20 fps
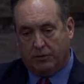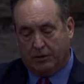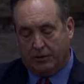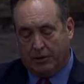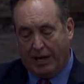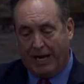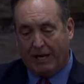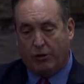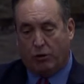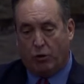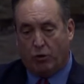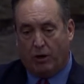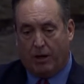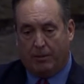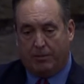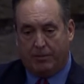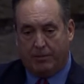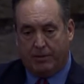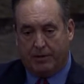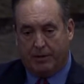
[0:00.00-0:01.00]
when I grew
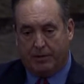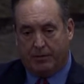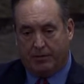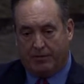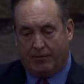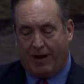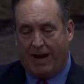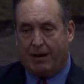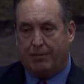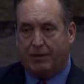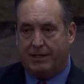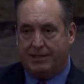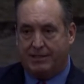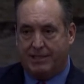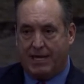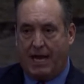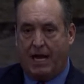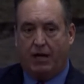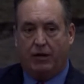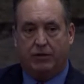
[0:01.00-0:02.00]
up, they were
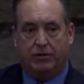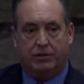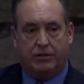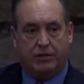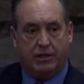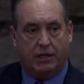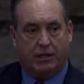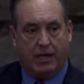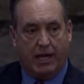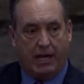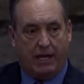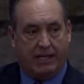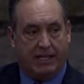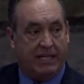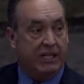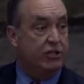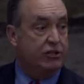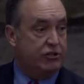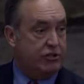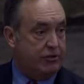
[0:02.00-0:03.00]
vibrant towns that
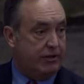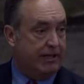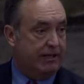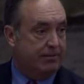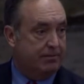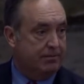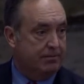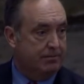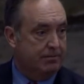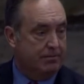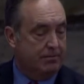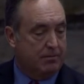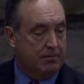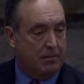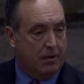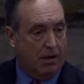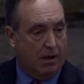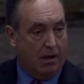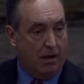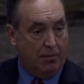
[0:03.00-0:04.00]
had industry.
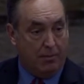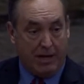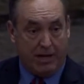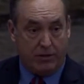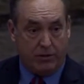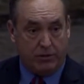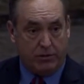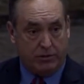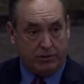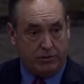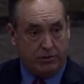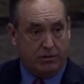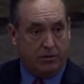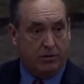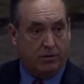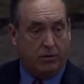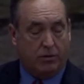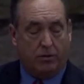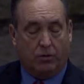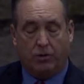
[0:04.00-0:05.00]
Many of those
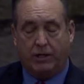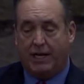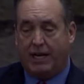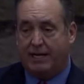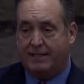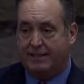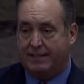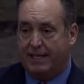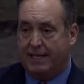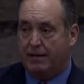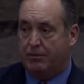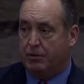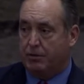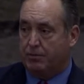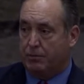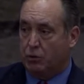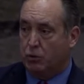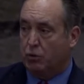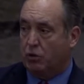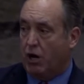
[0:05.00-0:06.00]
organized
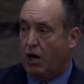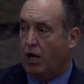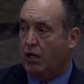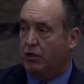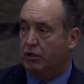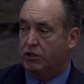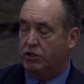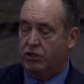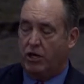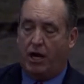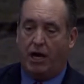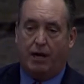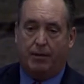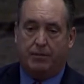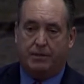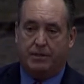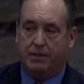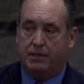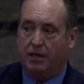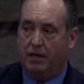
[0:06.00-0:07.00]
labor, blue-collar
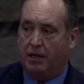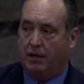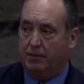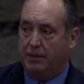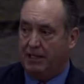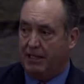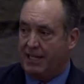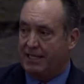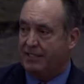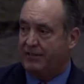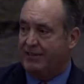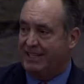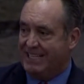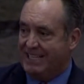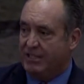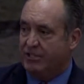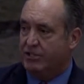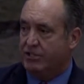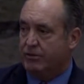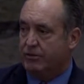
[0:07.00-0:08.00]
jobs, but lots of
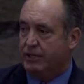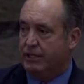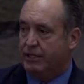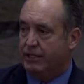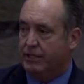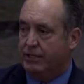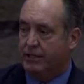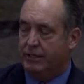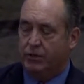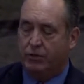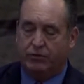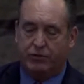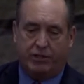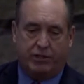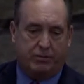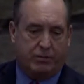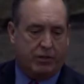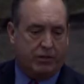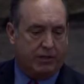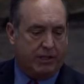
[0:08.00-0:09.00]
industry in those
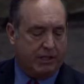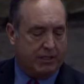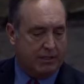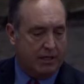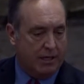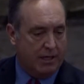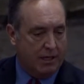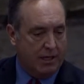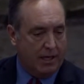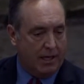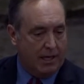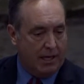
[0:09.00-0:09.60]
communities.